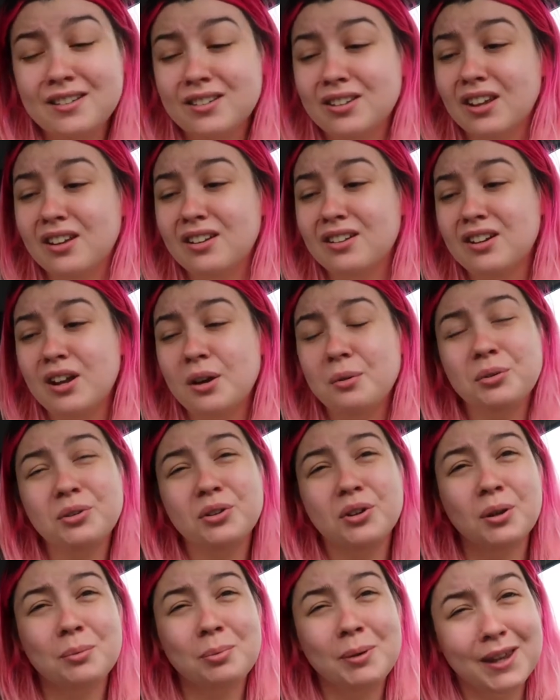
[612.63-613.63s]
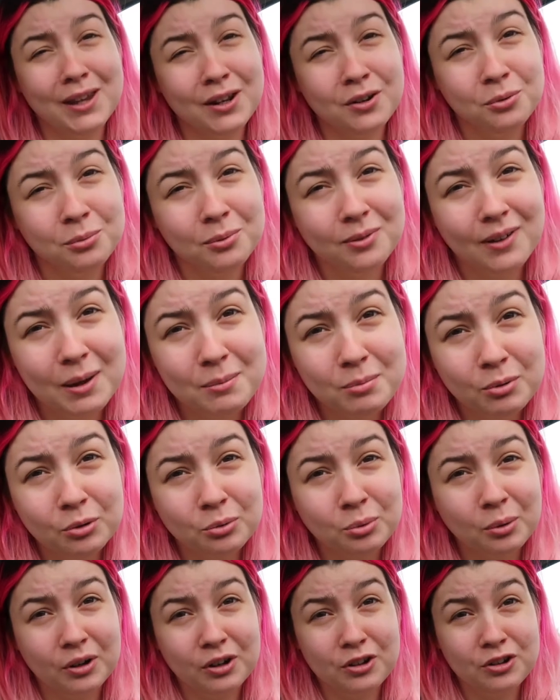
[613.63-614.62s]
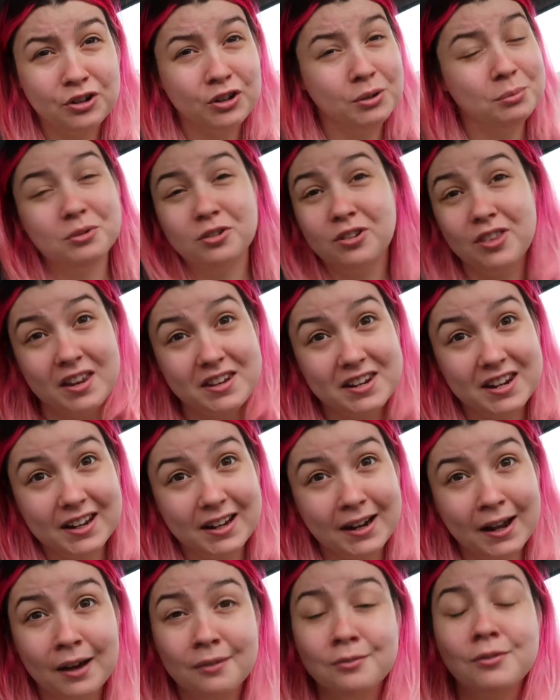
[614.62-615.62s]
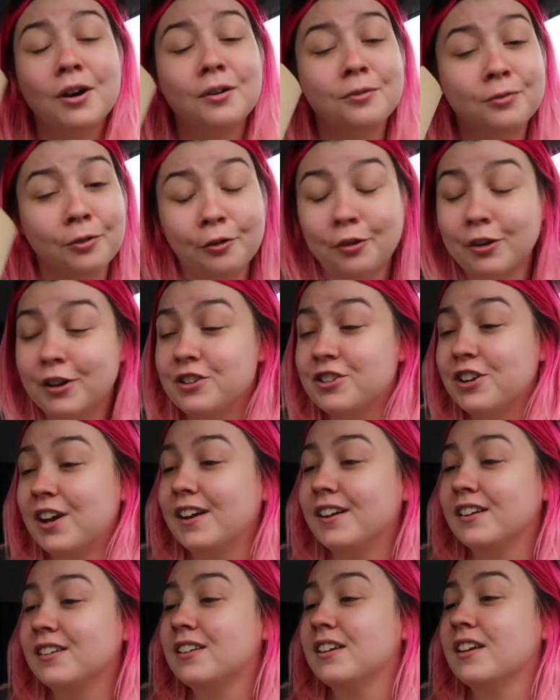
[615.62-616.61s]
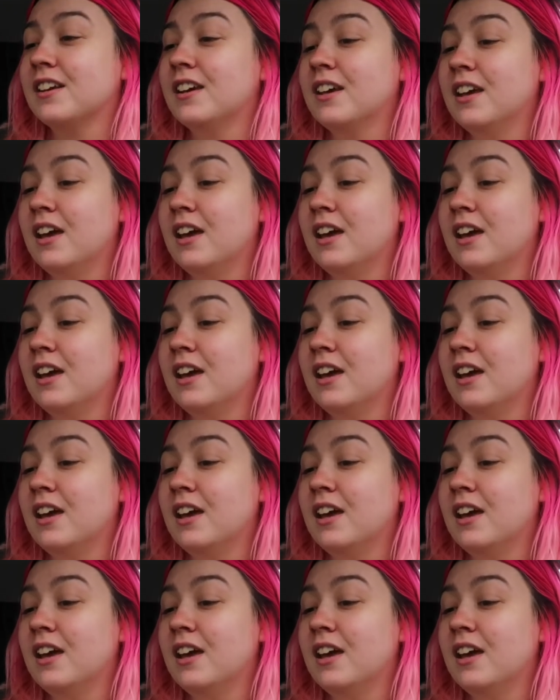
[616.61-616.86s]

so no one's going to pick it up without books one and two, which they didn't have, I've already checked.